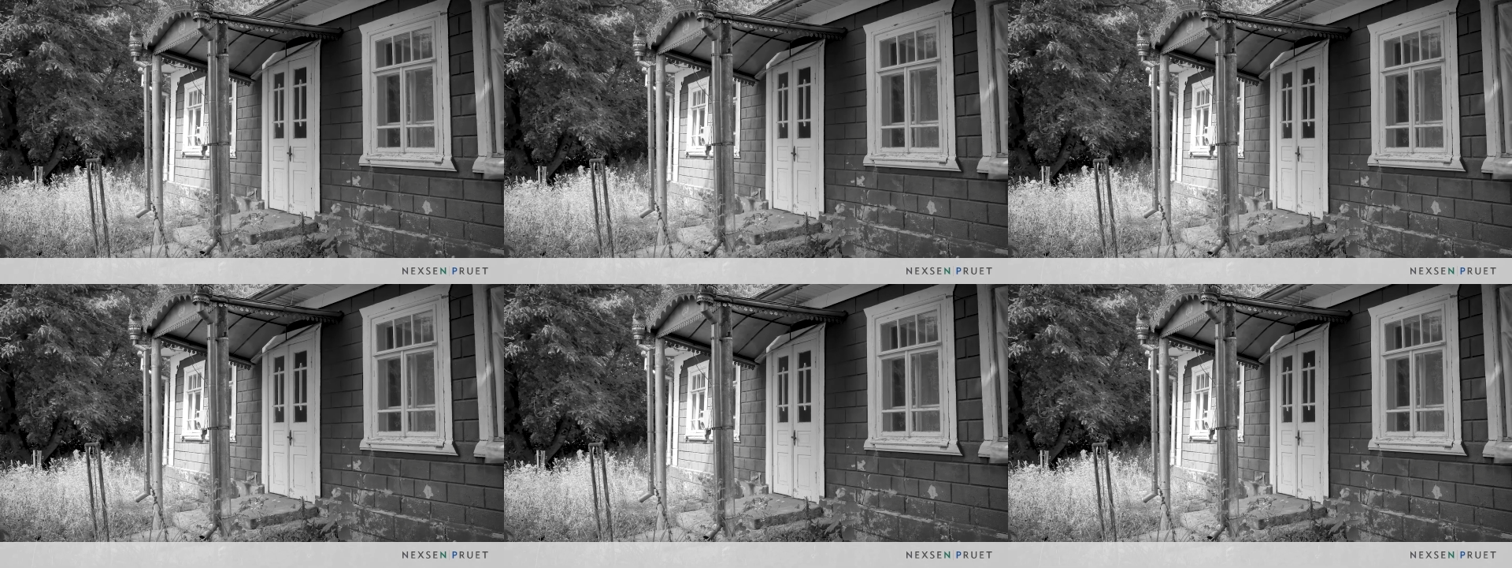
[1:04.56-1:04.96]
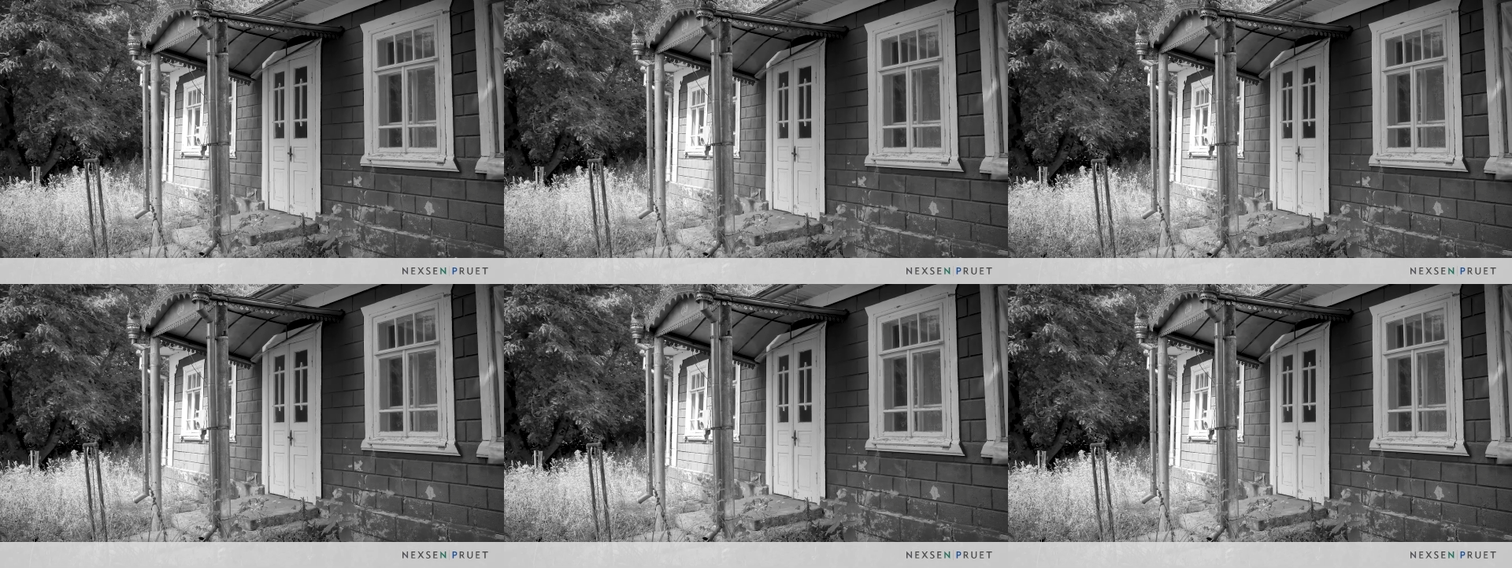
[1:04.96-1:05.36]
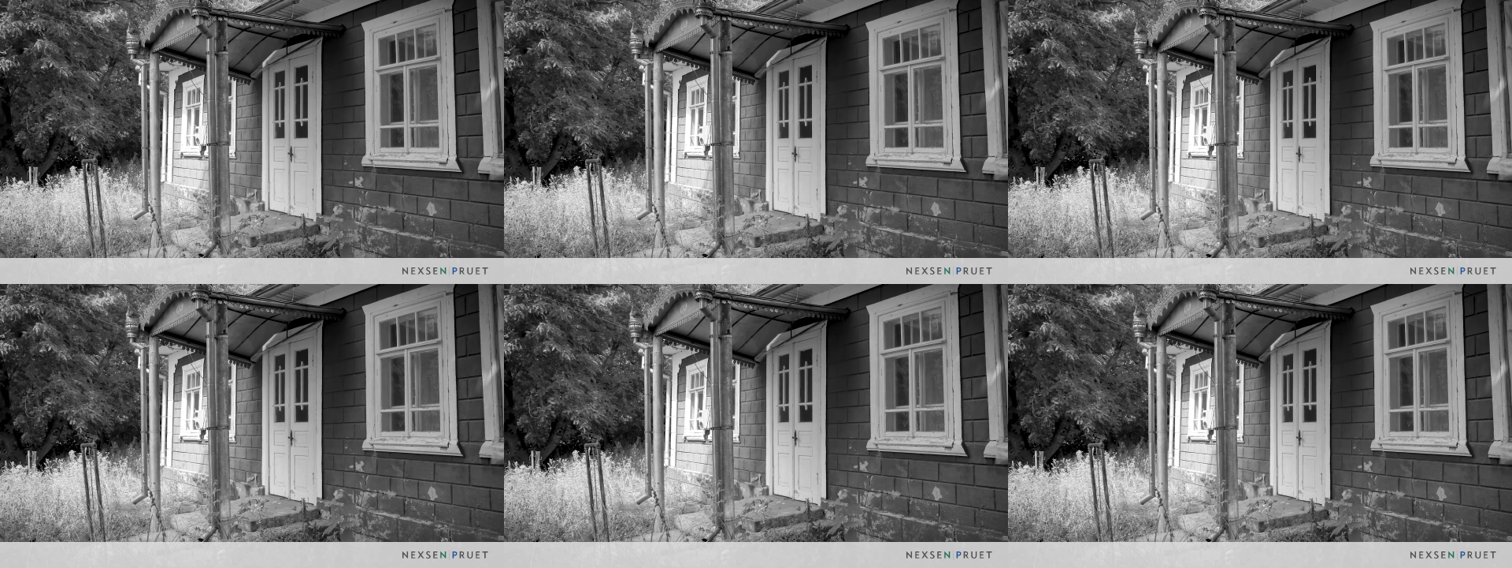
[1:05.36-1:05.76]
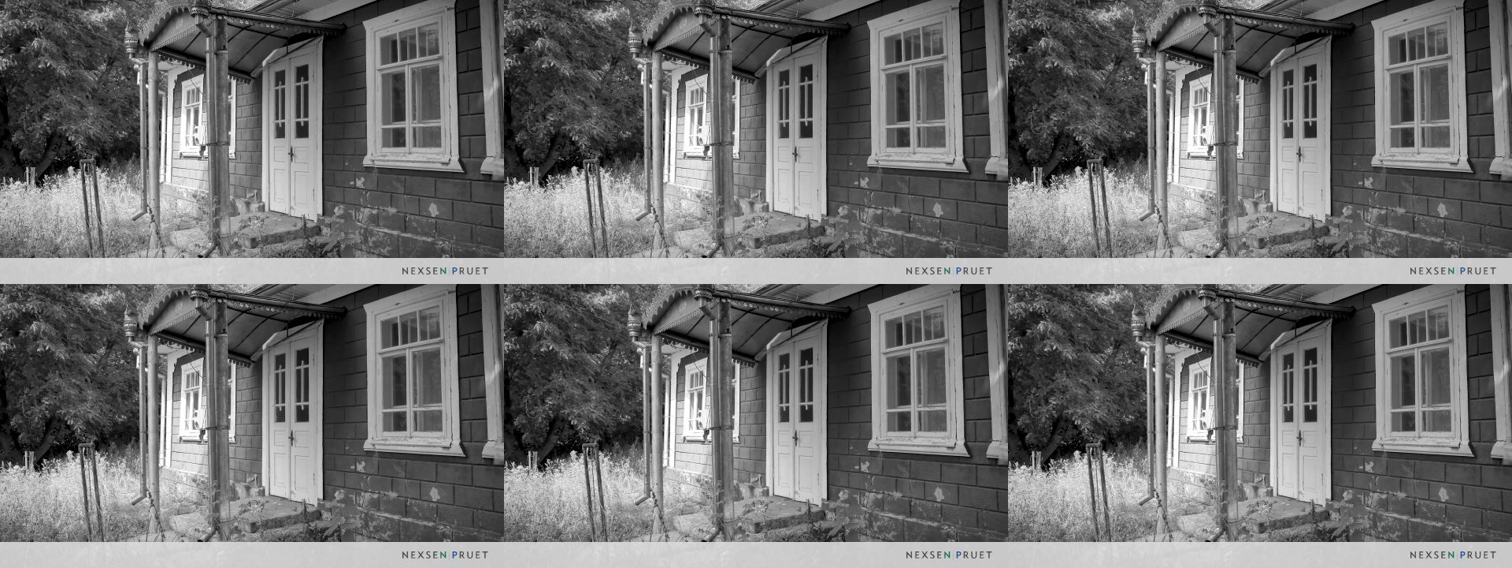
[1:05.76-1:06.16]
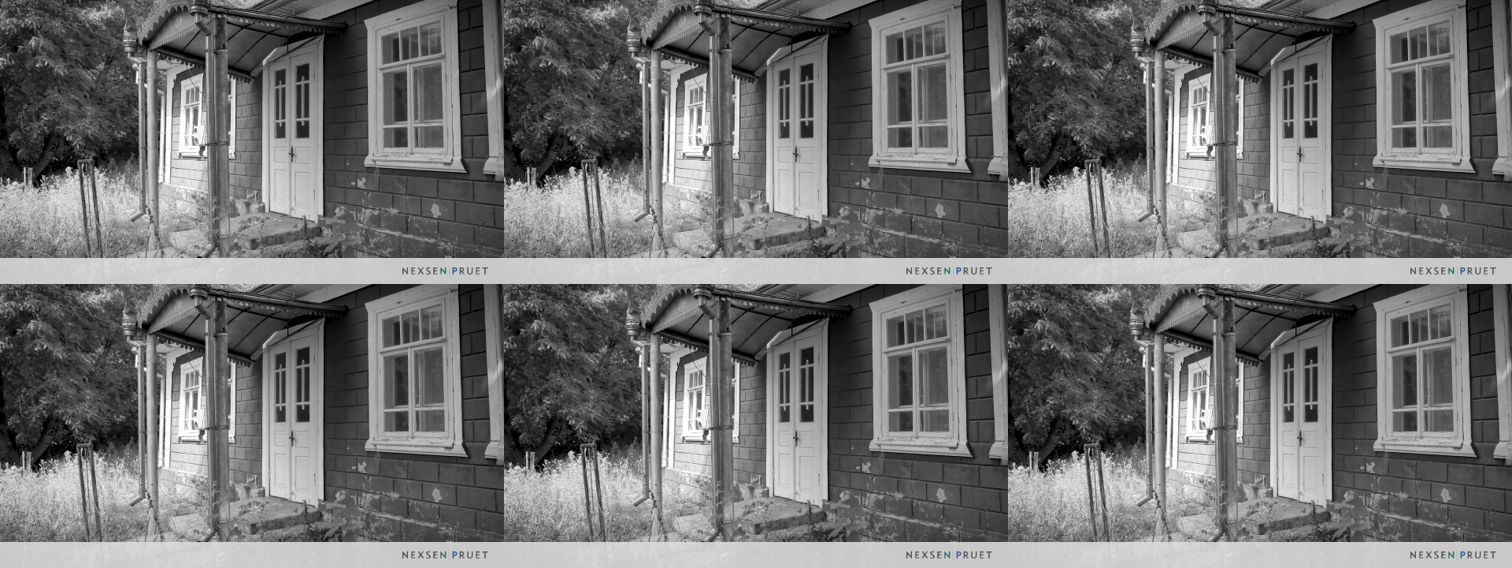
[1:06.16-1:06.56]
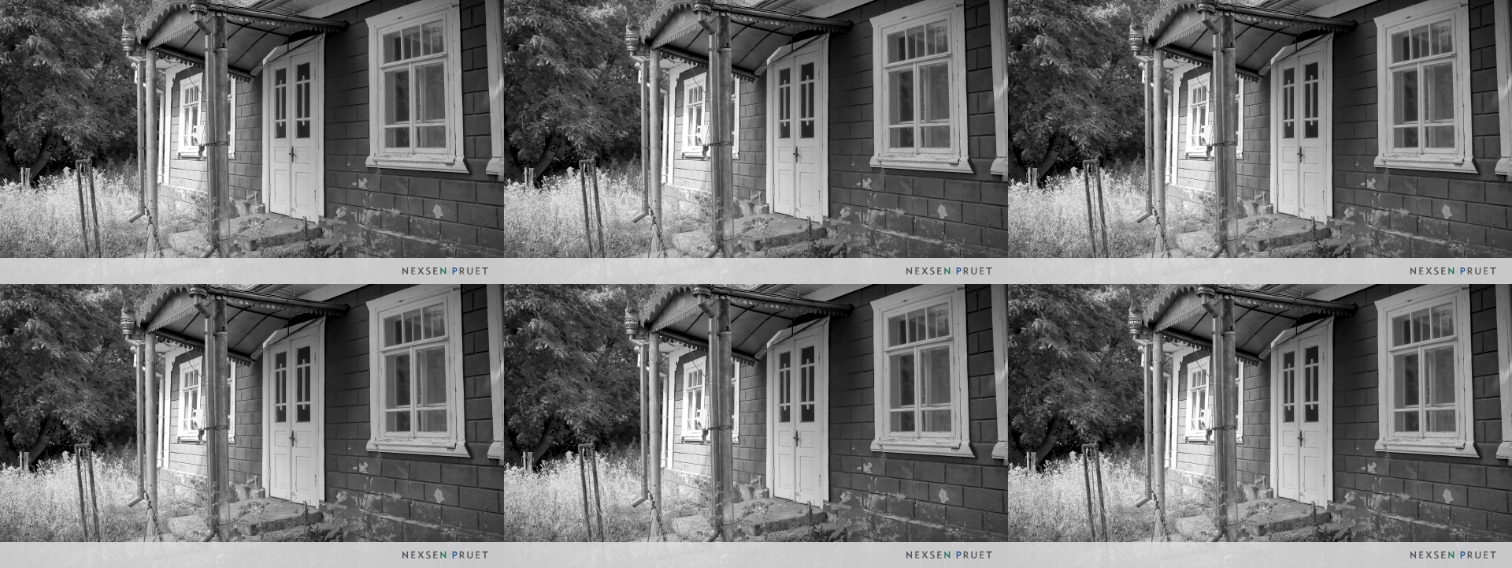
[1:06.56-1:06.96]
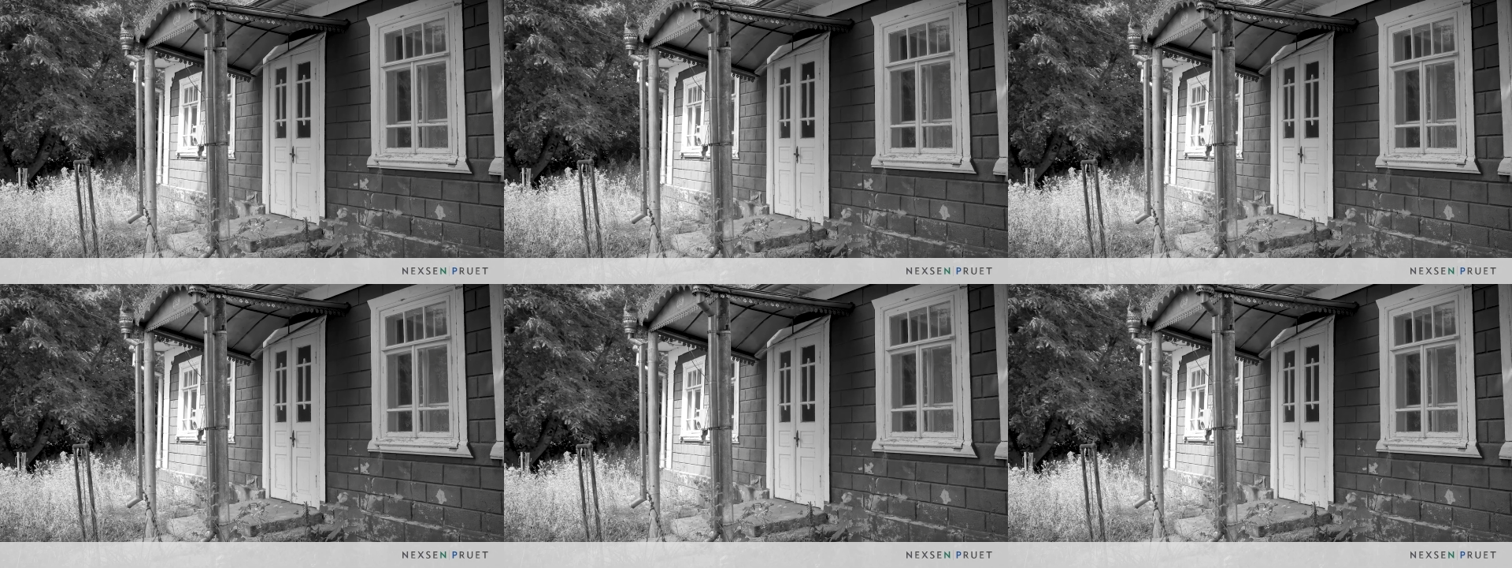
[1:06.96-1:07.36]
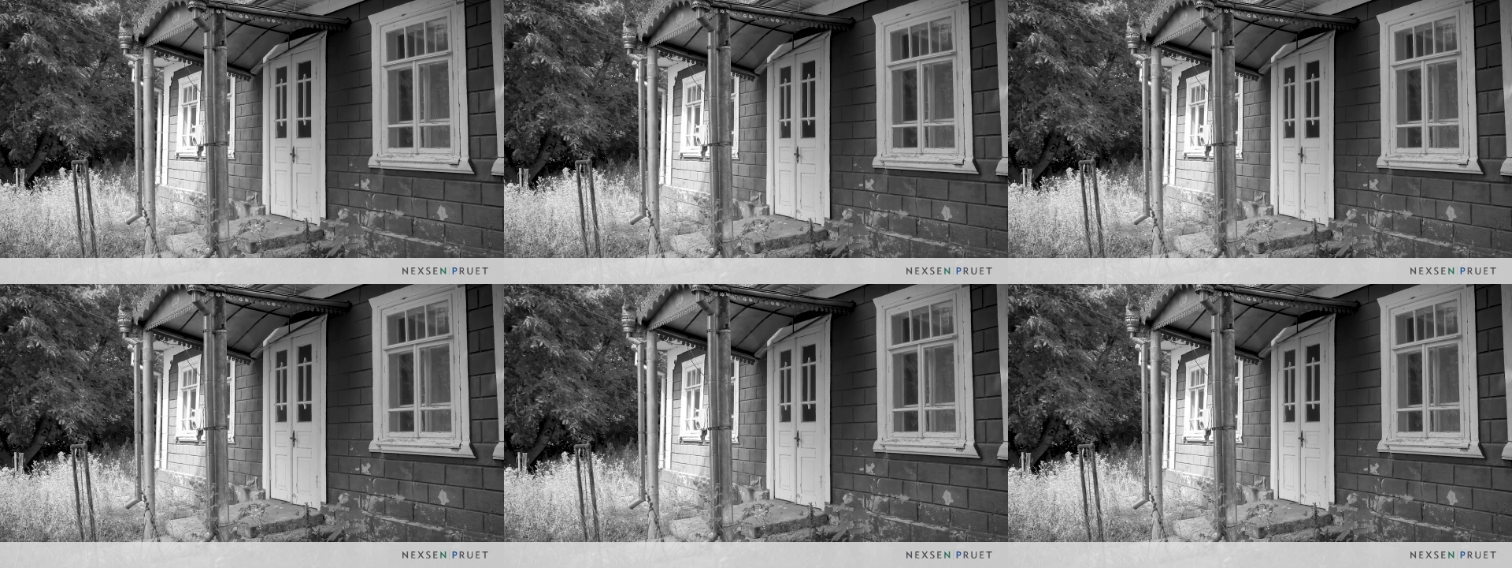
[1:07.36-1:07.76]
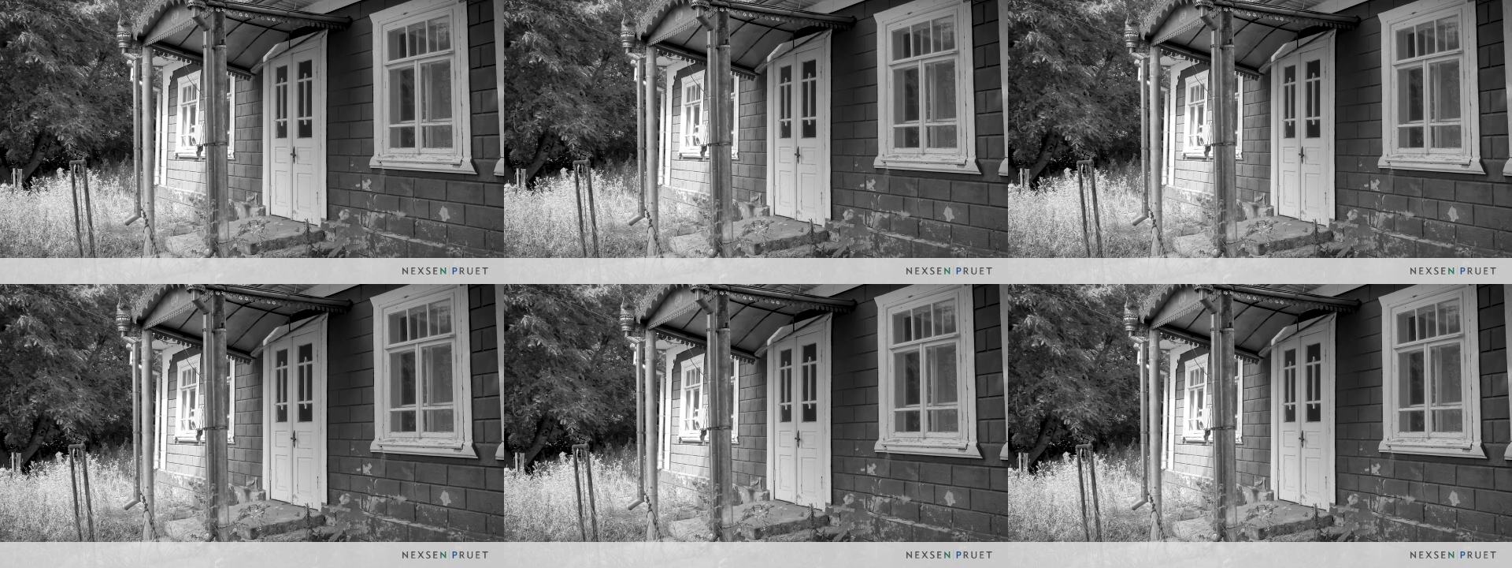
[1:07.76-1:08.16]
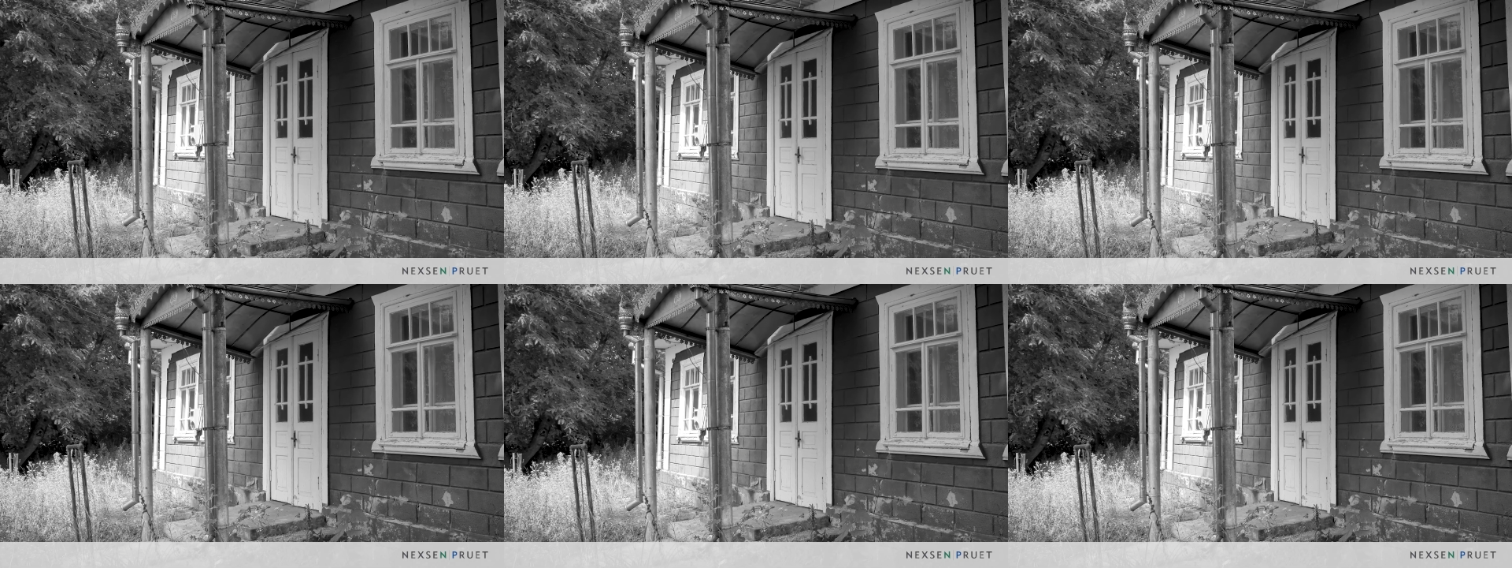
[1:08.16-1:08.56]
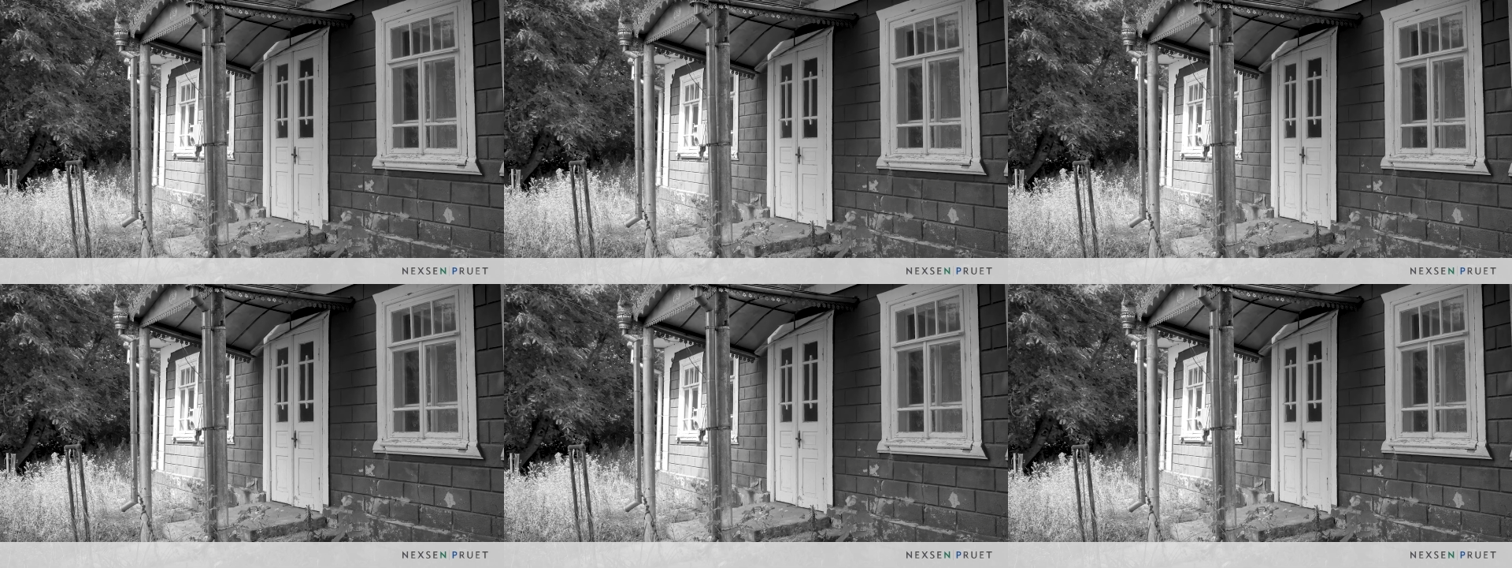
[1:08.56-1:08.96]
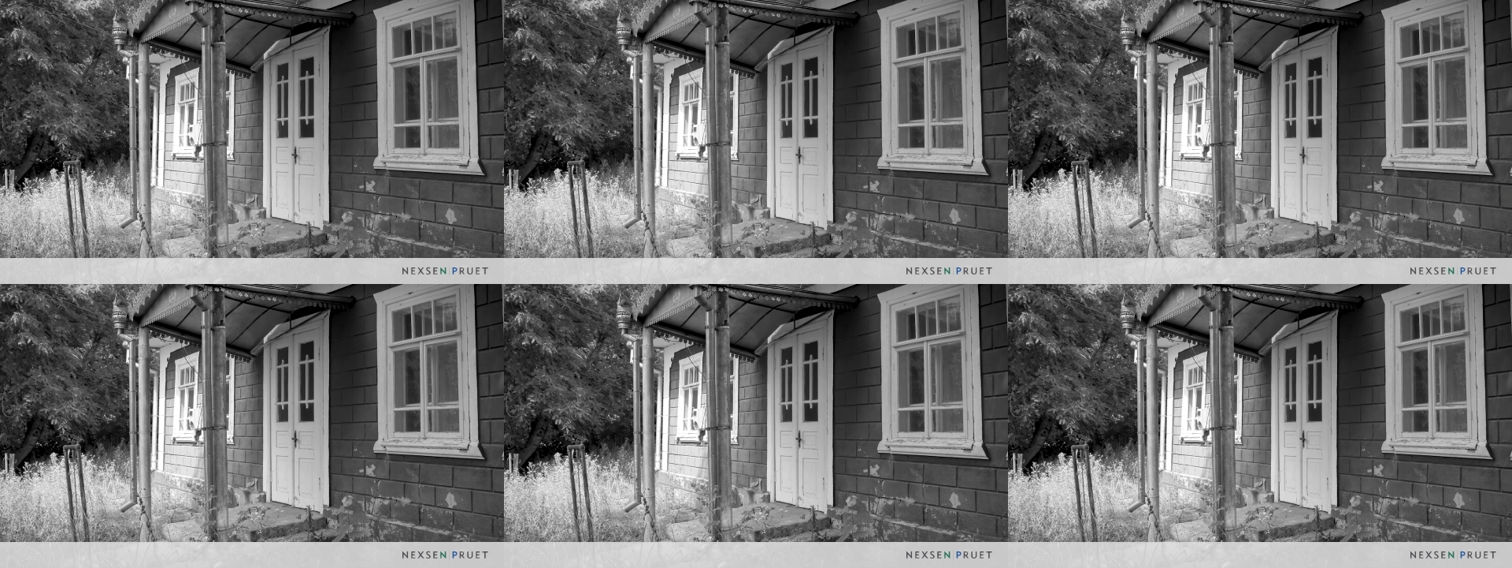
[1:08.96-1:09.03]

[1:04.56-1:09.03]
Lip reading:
(no speaker visible)